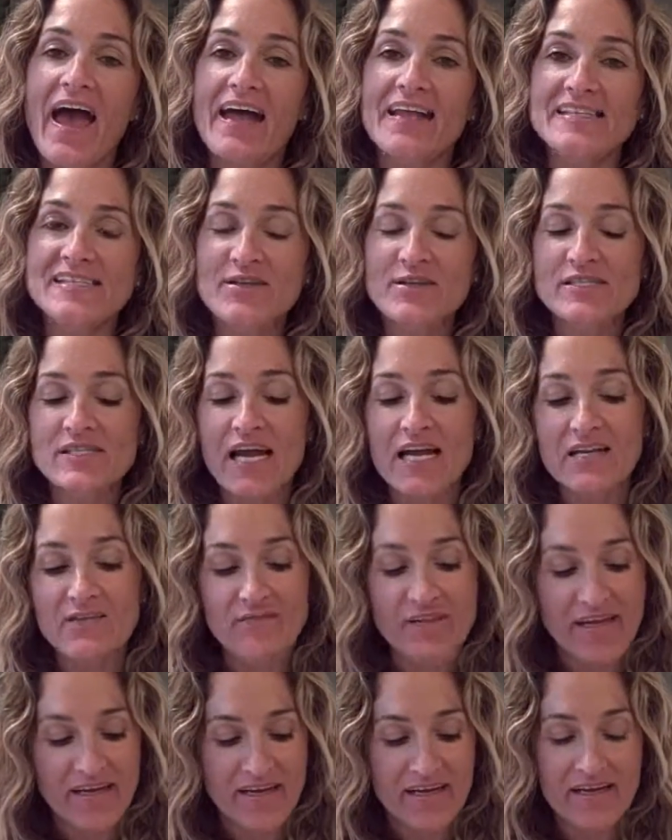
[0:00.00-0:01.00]
And so it's
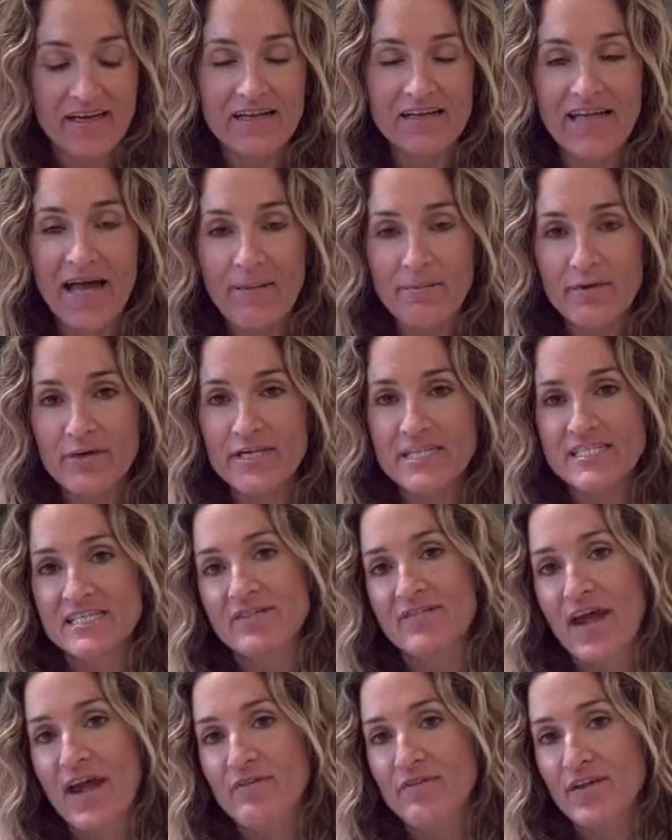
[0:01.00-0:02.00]
kind of like a
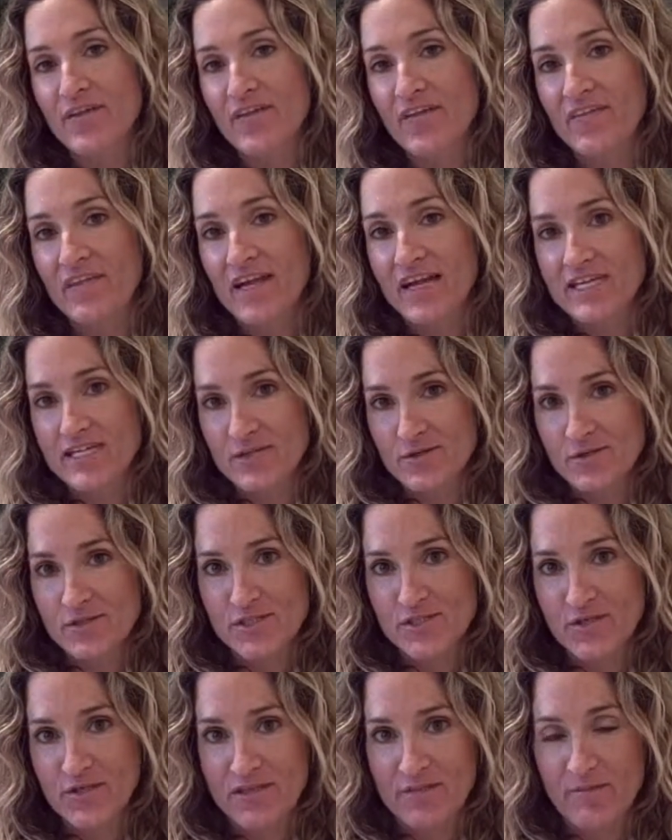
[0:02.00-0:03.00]
collaboration of everything that I
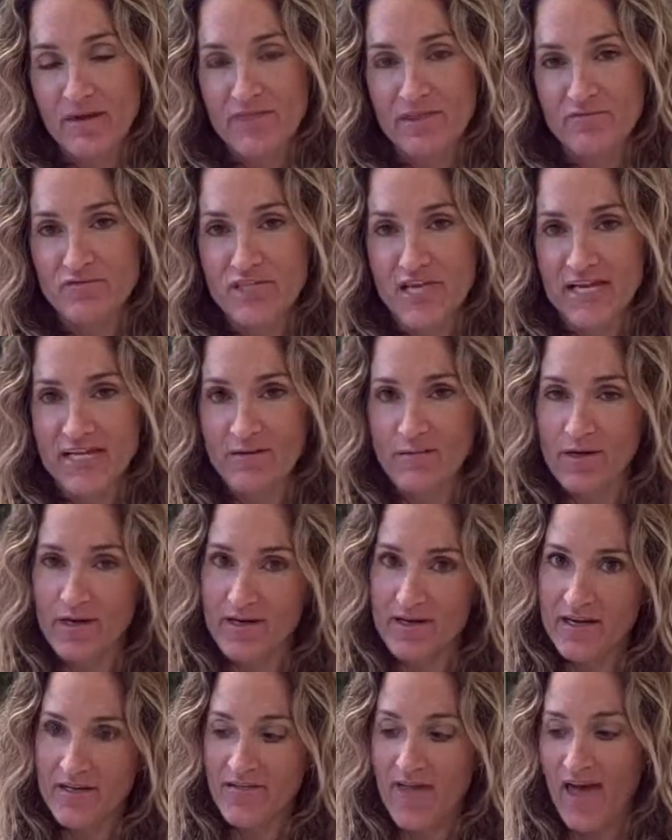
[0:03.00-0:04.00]
used during the month of
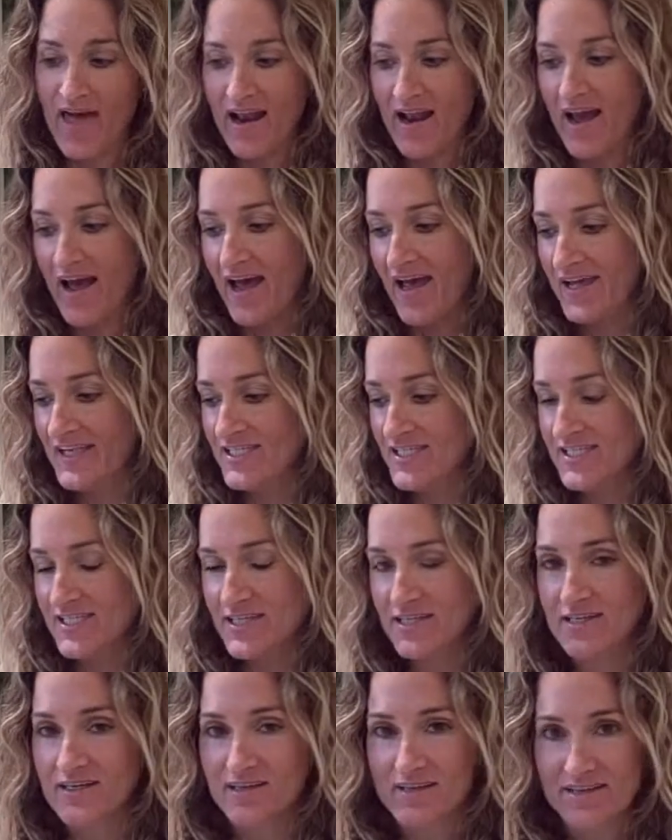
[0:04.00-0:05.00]
January that I
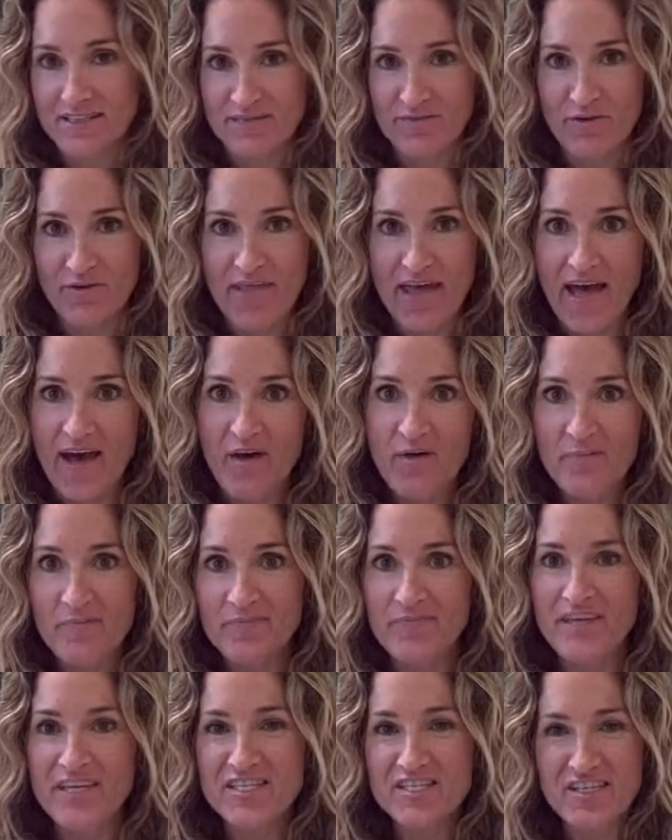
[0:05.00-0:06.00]
just couldn't live
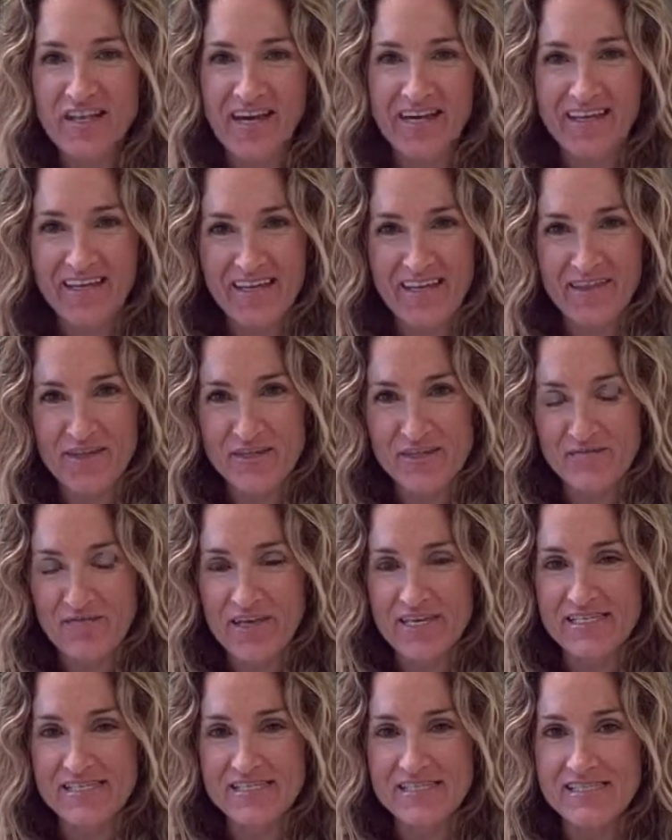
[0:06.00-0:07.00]
without, because you kind of get in those
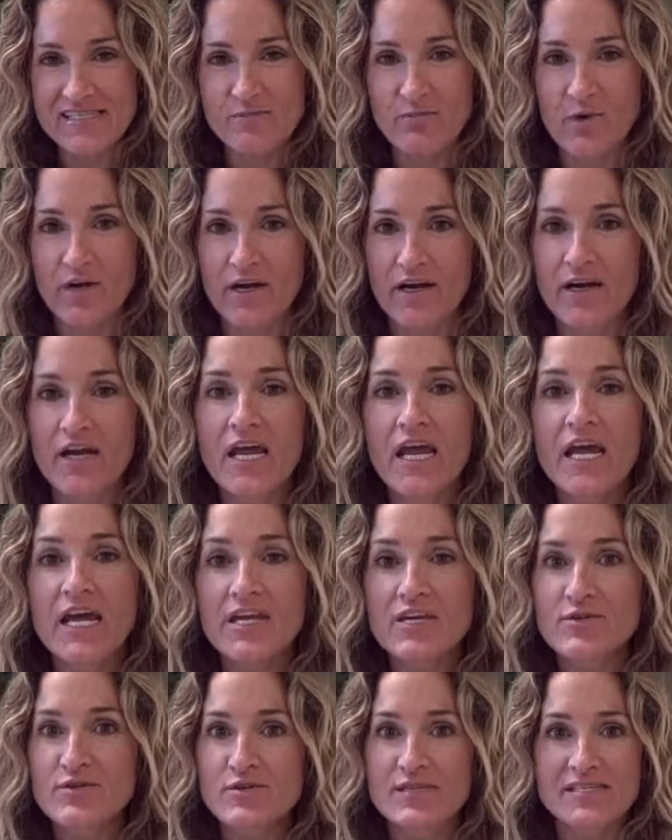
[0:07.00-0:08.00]
phases where
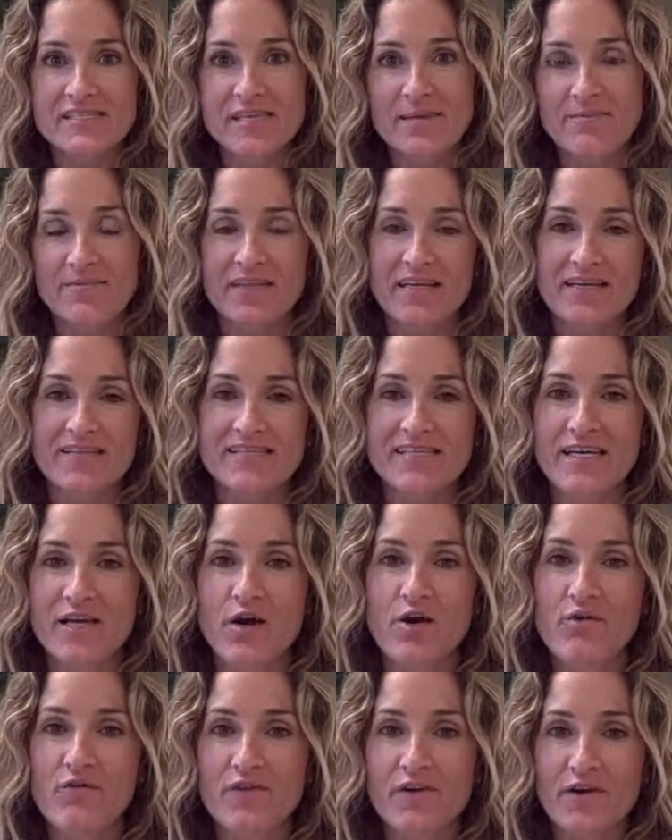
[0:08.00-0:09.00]
you use the same things
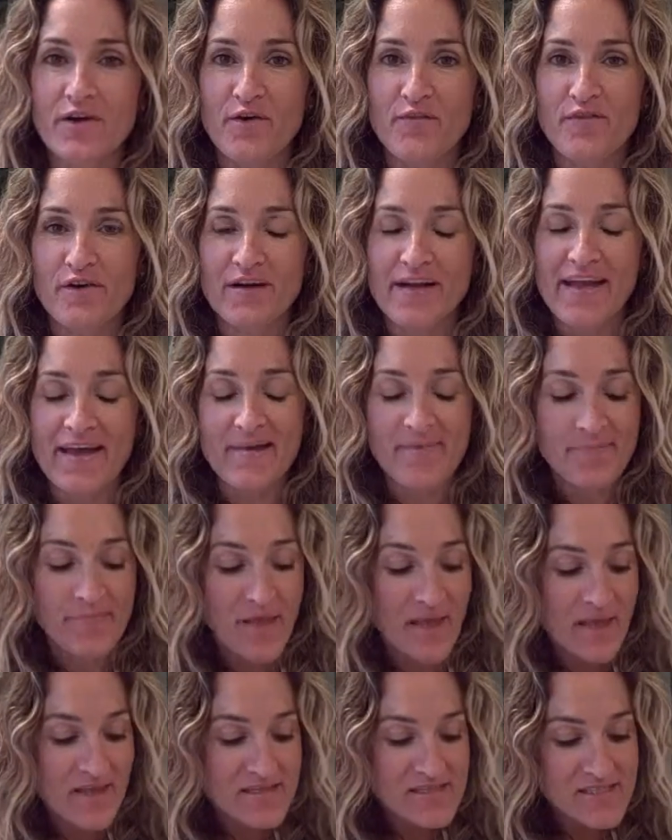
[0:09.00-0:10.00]
like over and over
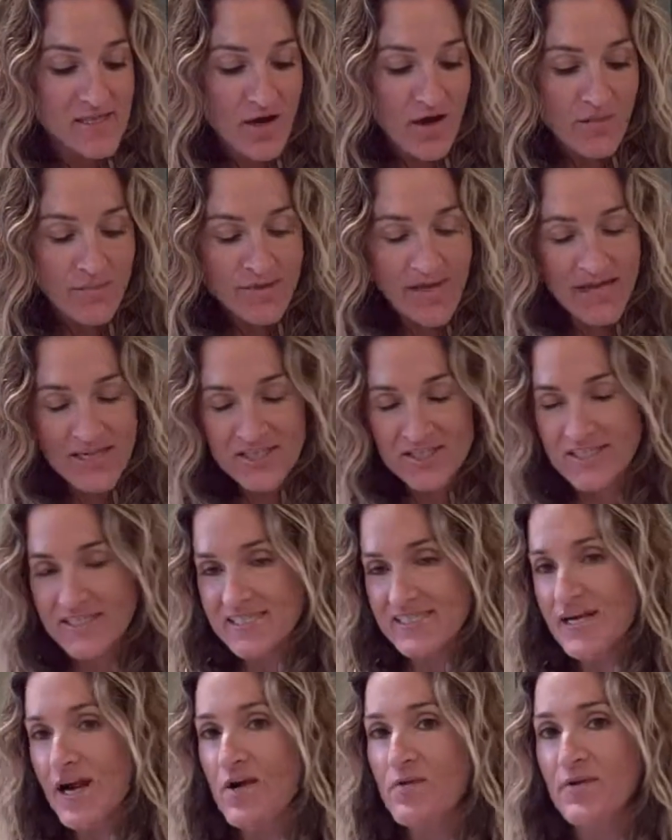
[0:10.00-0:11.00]
again. So I'm going to
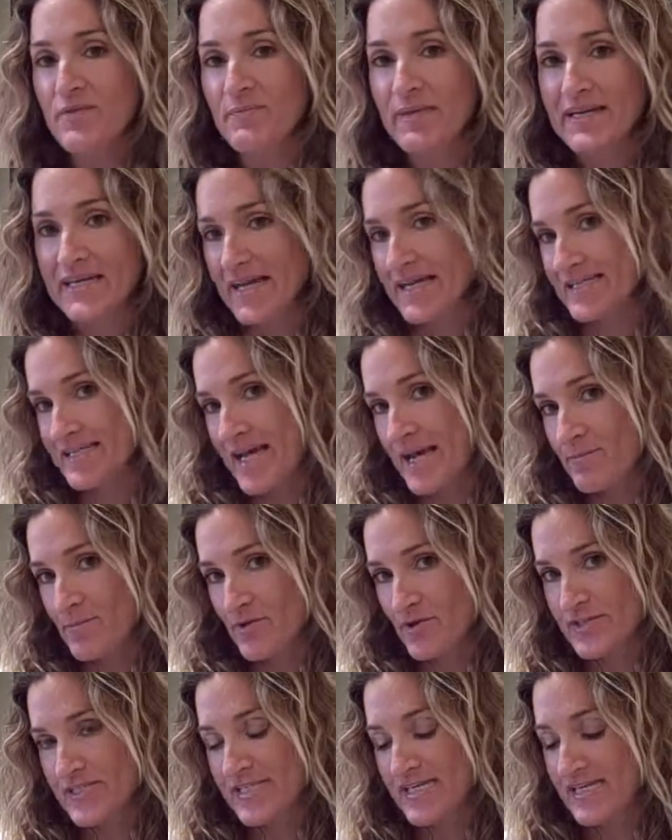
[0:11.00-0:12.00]
actually start with my
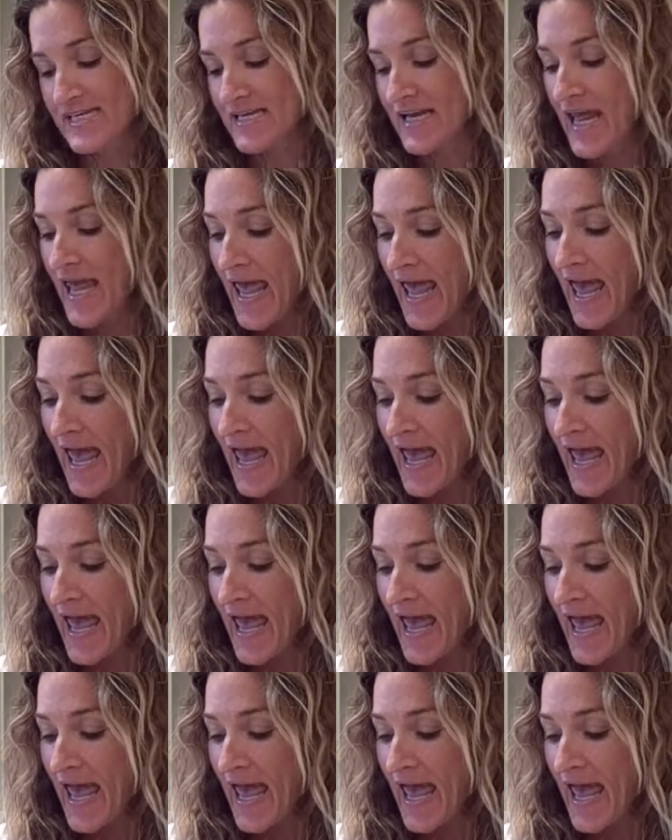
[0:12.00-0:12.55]
nighttime routine.